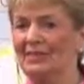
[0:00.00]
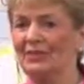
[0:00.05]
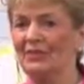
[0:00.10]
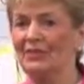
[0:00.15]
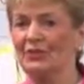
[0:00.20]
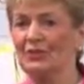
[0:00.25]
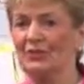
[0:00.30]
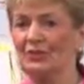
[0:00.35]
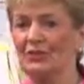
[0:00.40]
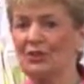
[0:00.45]
is
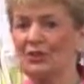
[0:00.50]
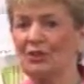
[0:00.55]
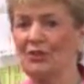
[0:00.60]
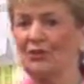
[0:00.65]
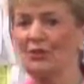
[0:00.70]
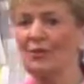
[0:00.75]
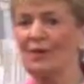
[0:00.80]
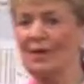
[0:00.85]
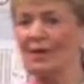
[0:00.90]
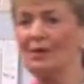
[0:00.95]

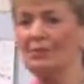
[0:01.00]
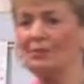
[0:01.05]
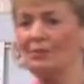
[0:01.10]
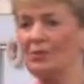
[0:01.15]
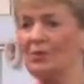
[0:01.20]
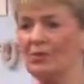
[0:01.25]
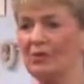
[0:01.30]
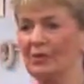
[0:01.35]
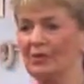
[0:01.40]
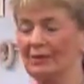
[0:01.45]
so
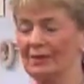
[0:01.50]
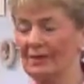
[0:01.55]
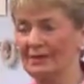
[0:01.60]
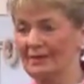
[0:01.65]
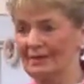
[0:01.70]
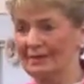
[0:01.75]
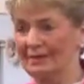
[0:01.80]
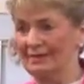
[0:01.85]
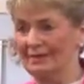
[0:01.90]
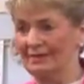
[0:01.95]

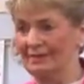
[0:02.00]
important